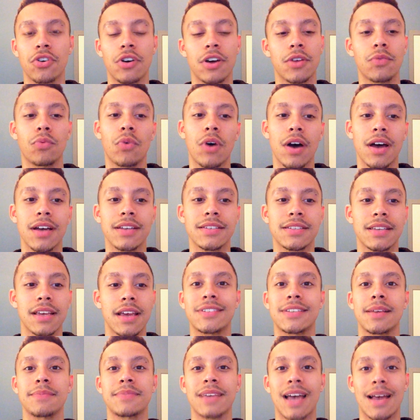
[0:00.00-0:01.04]
on was
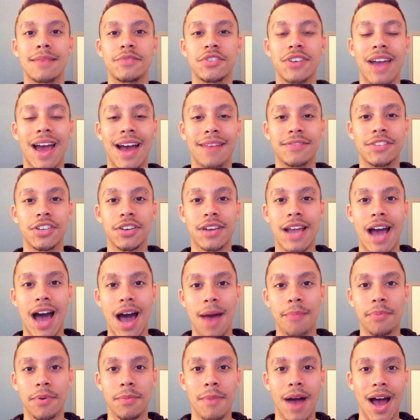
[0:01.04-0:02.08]
sometimes you have to
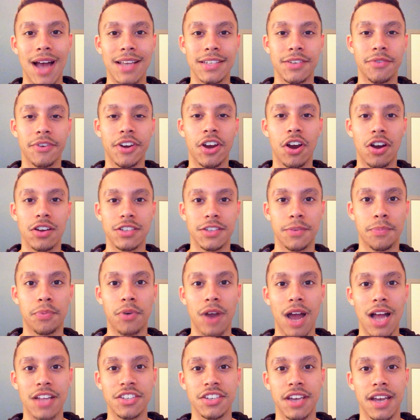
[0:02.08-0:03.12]
compromise in regards to
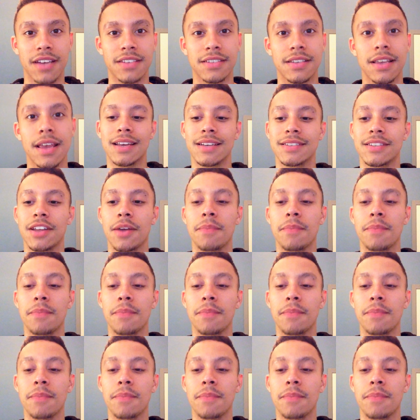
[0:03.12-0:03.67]
projects because